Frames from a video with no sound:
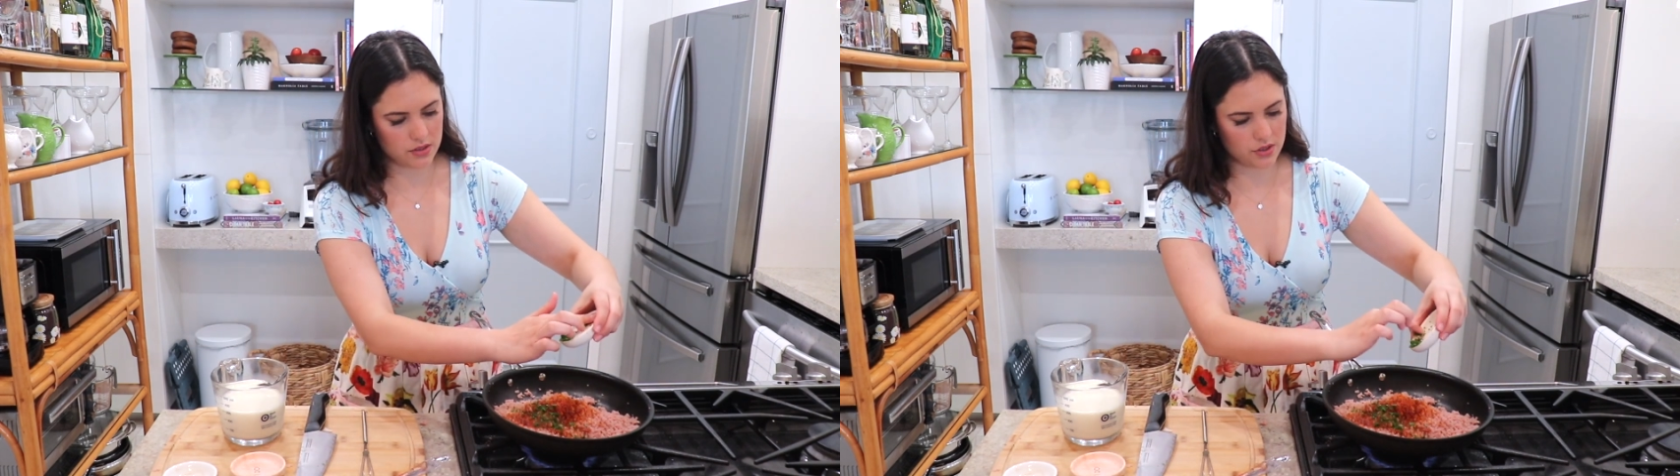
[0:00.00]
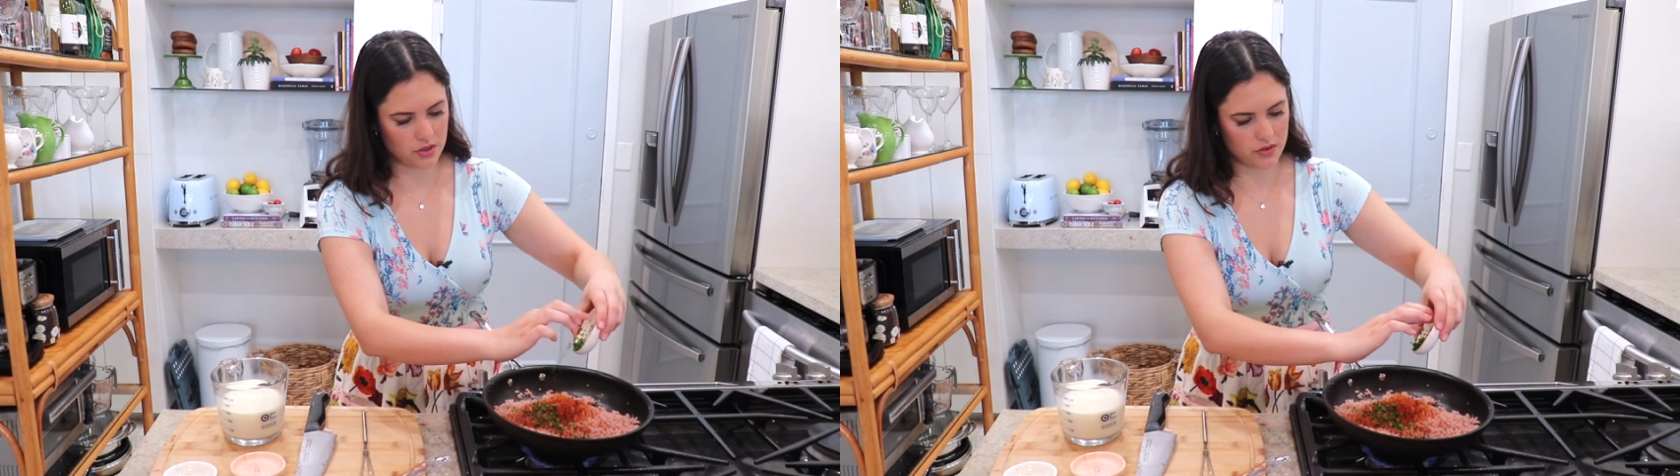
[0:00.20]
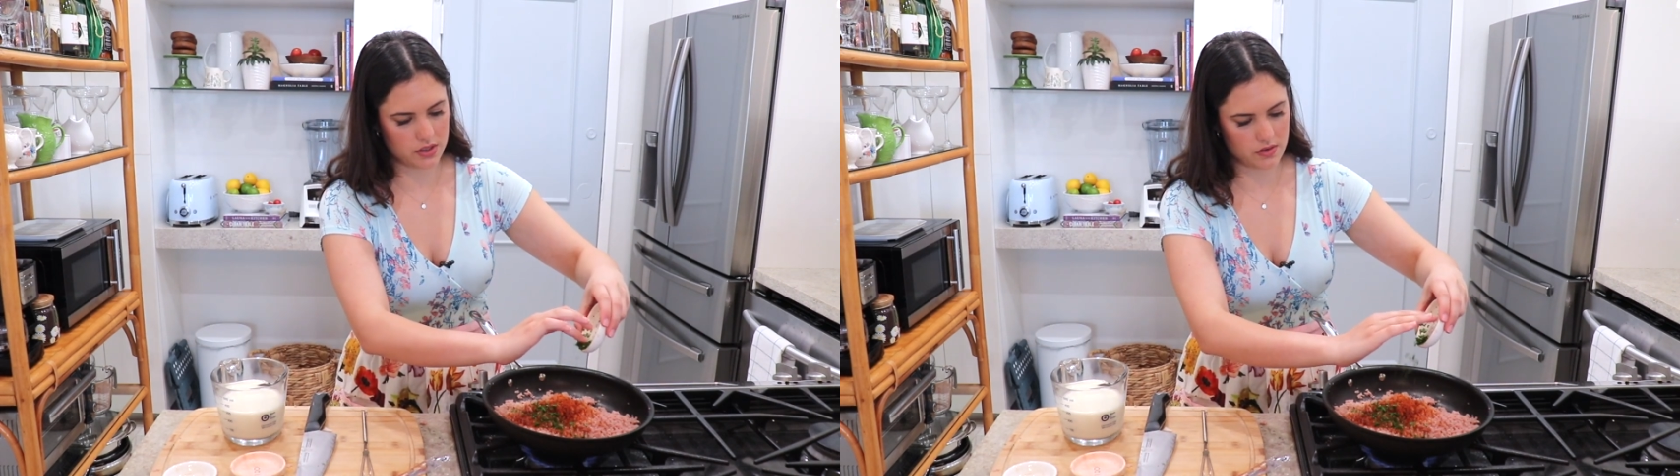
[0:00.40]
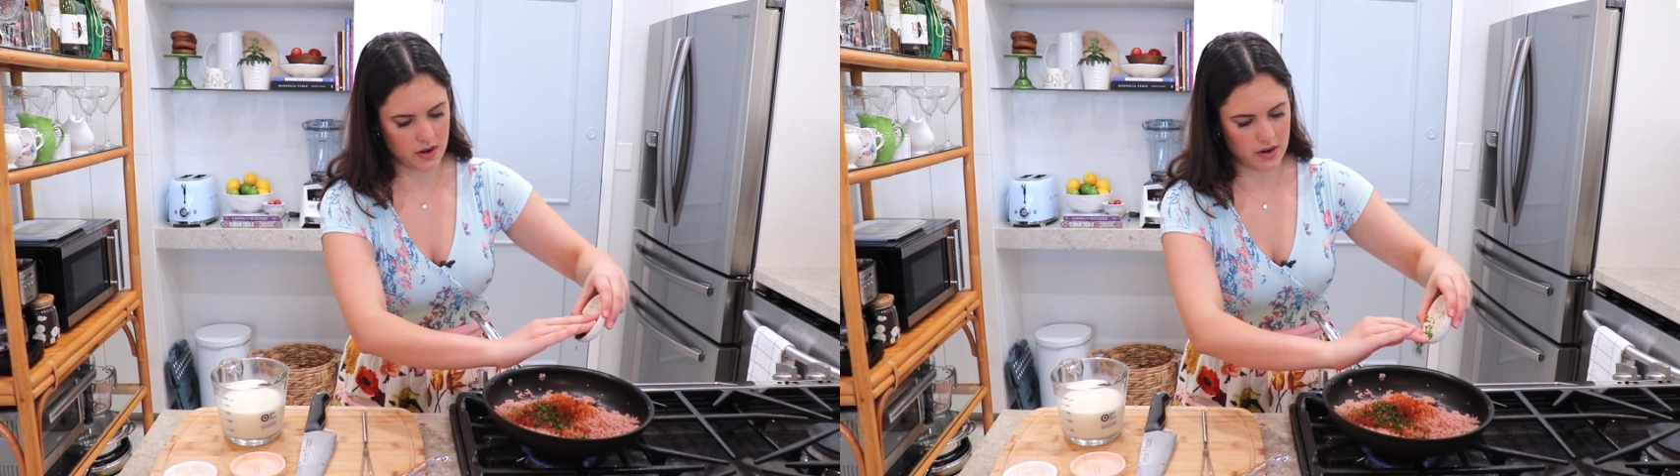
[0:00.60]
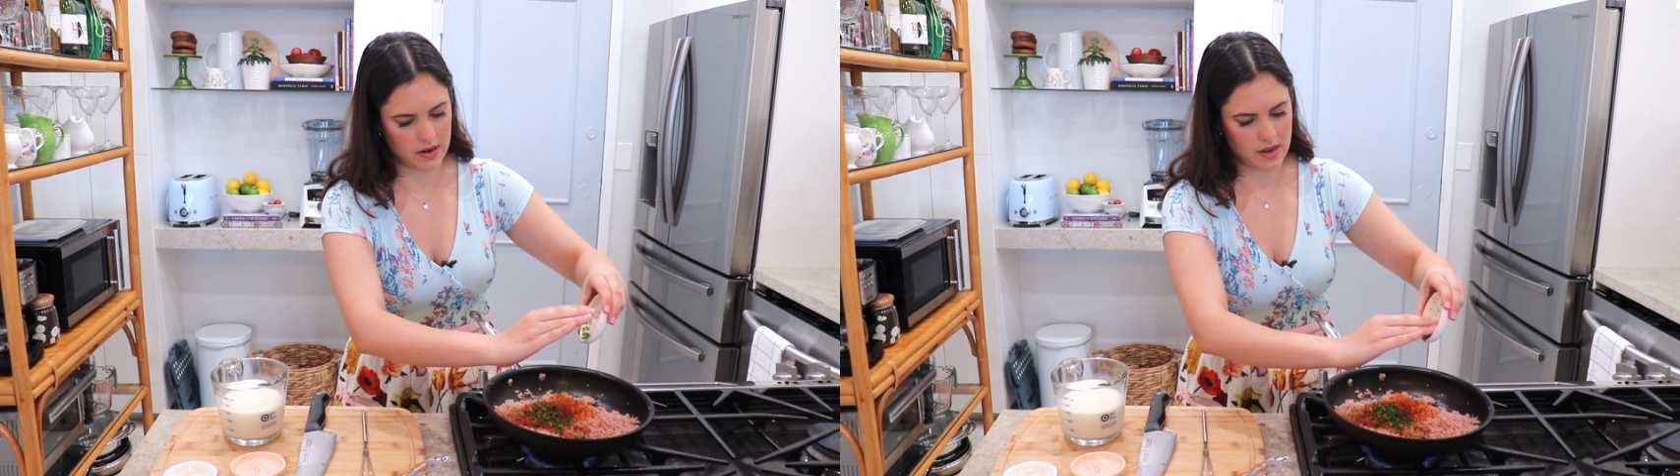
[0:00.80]
So you're going
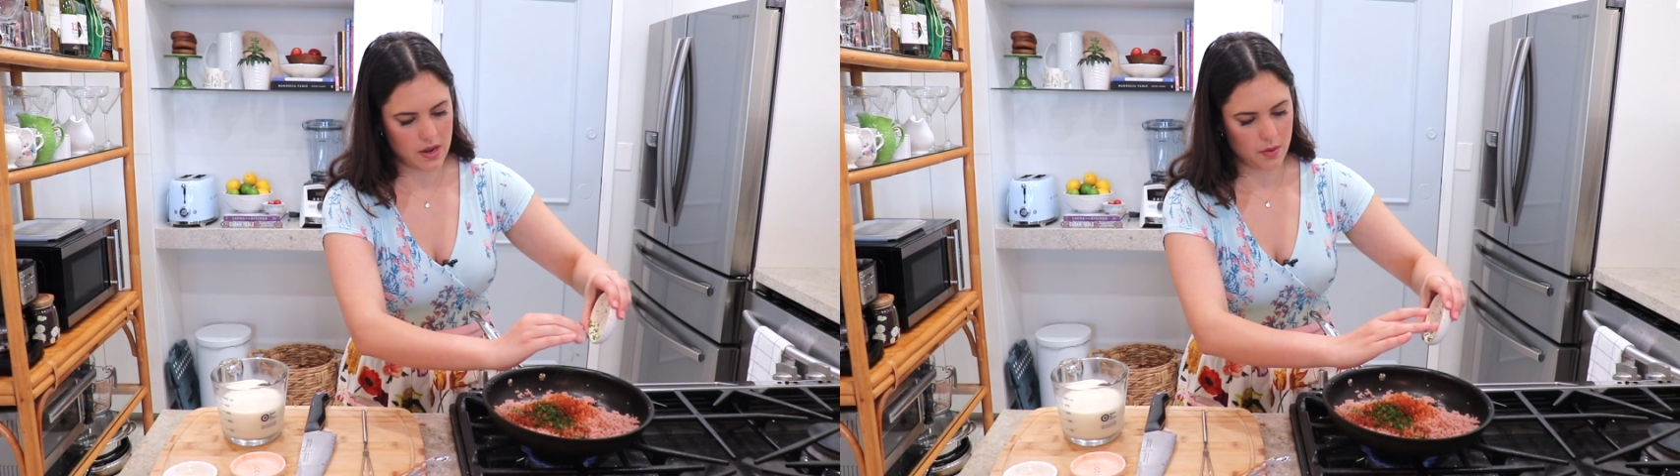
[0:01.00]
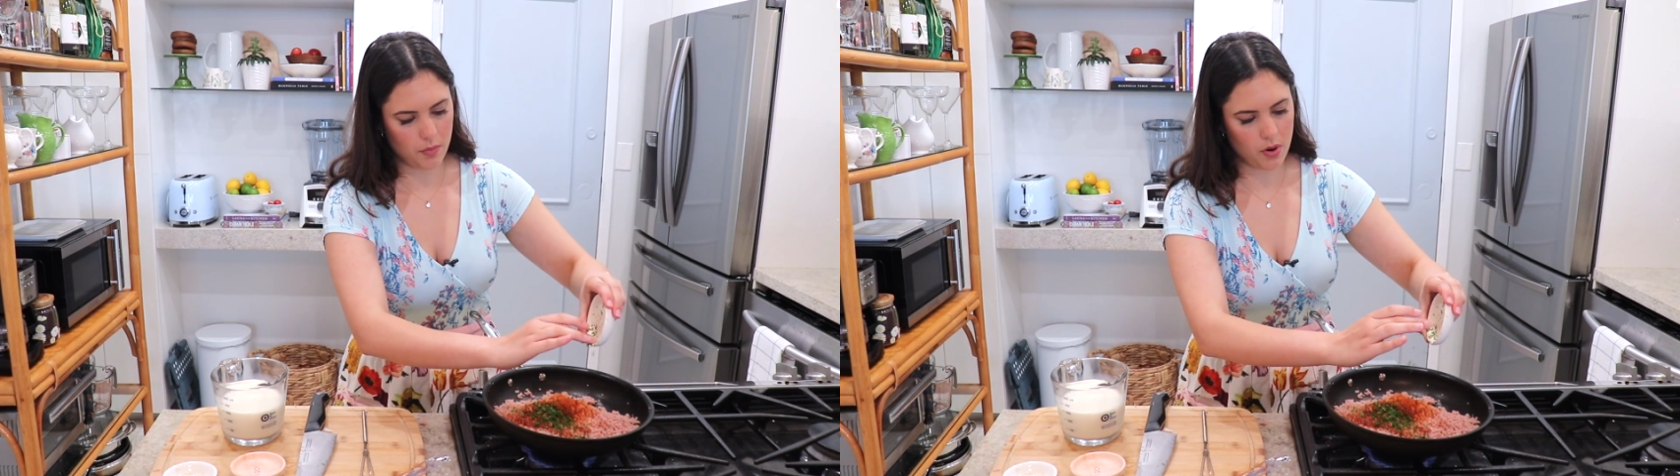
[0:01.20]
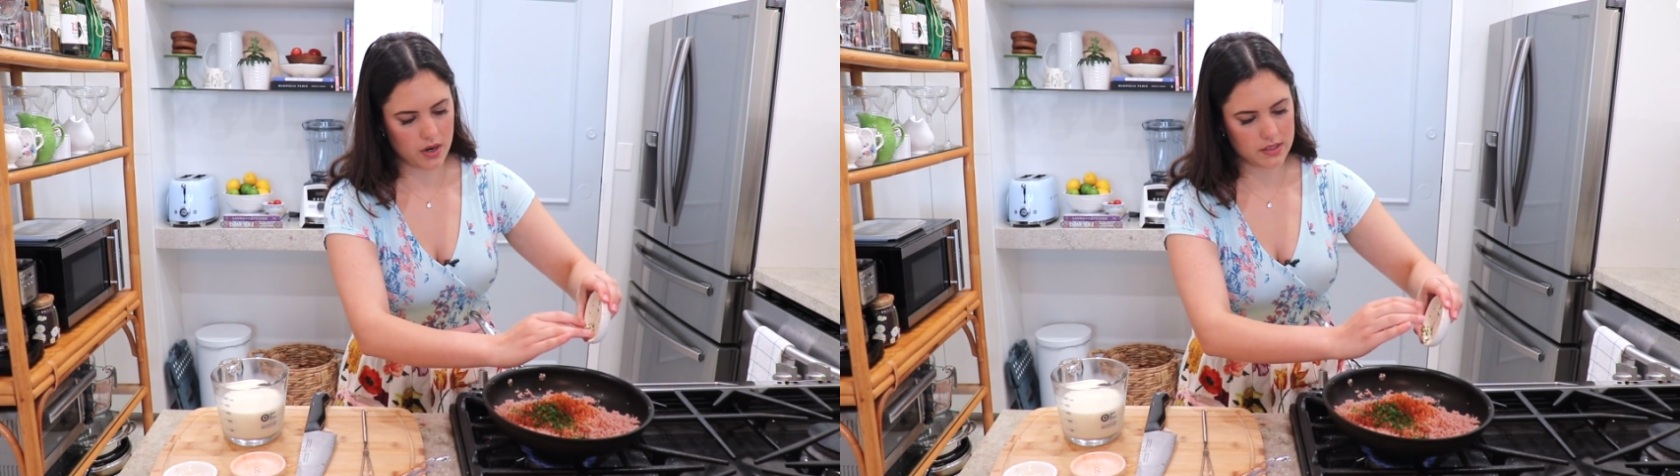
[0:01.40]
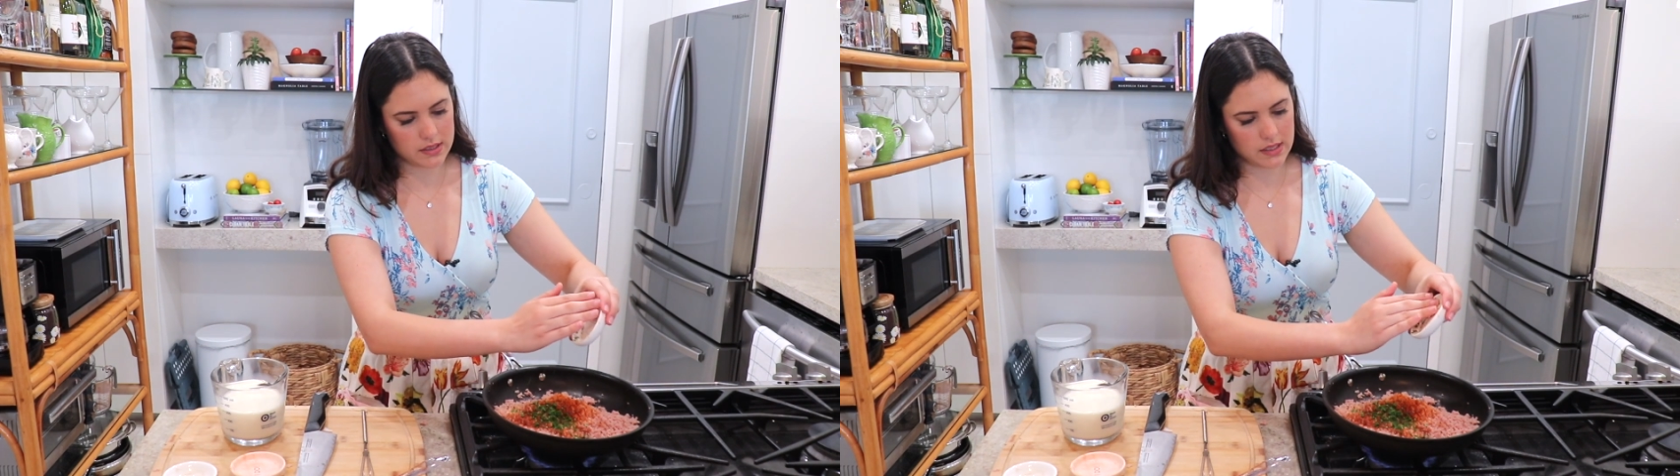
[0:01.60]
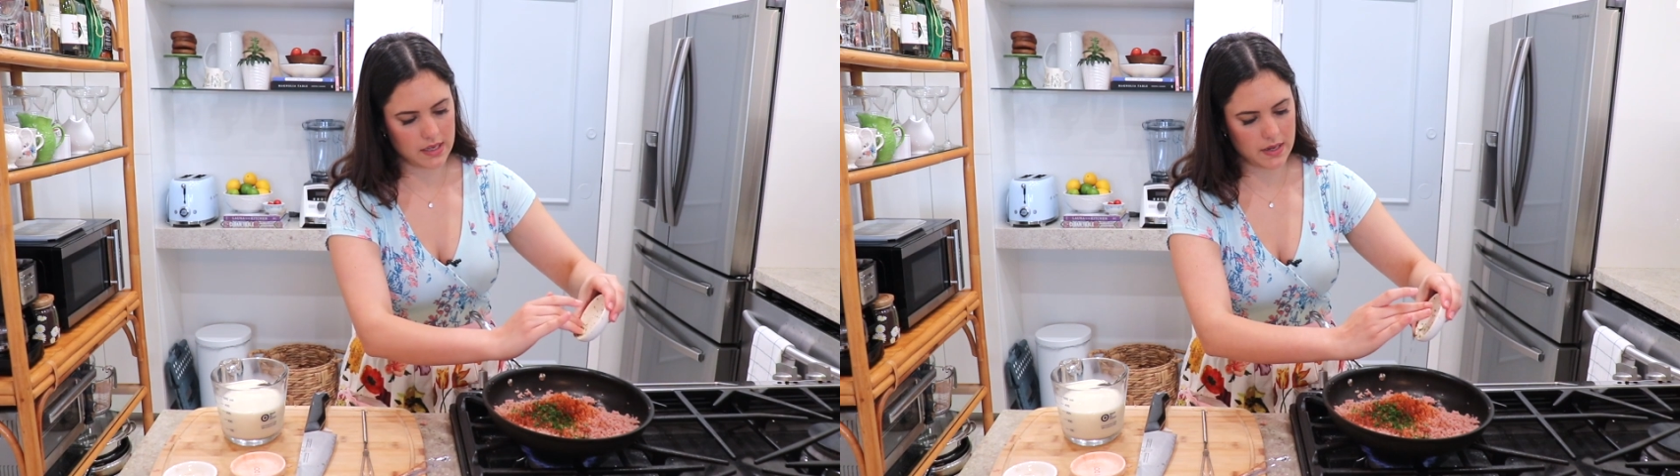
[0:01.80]
to add
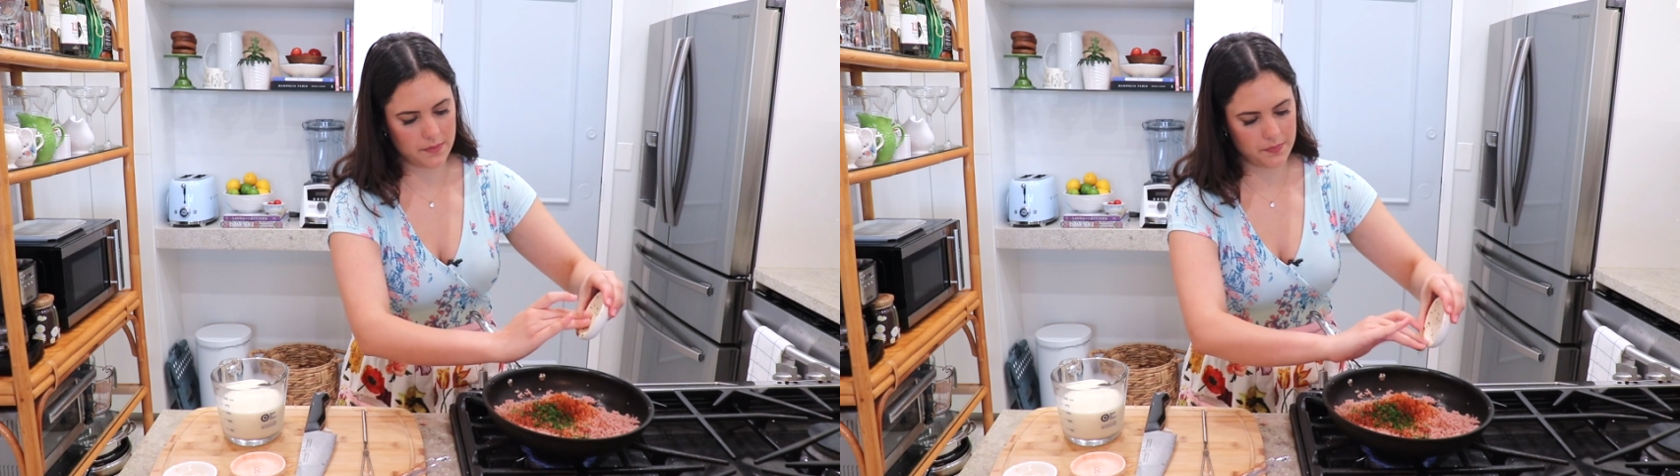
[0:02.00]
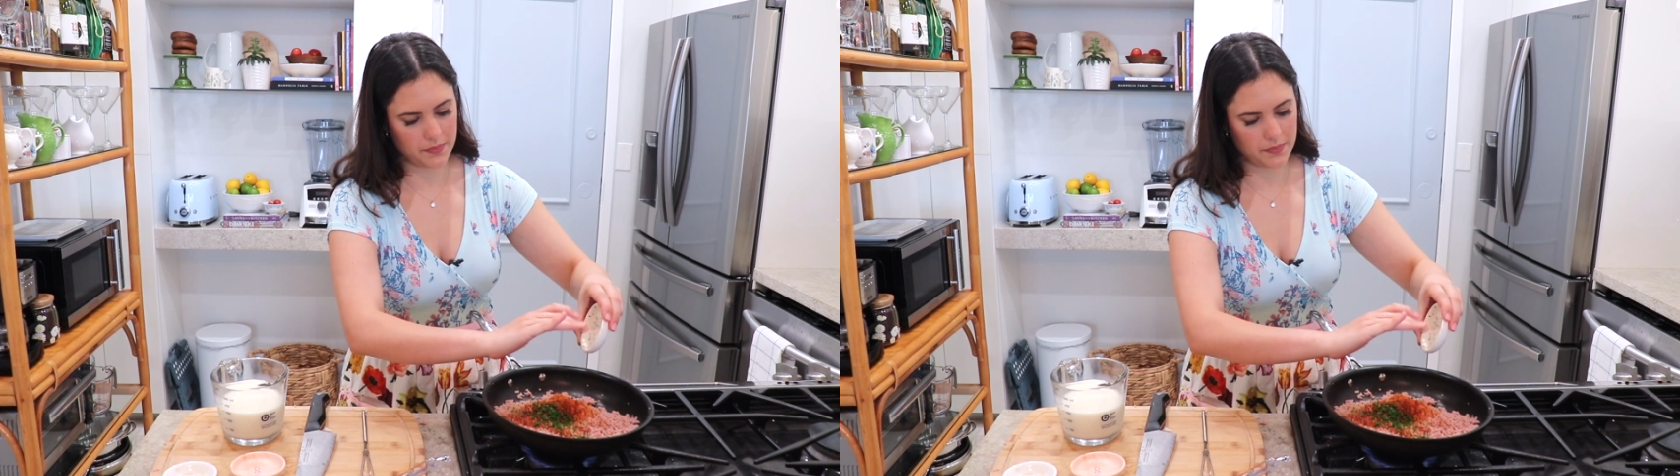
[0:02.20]
parsley,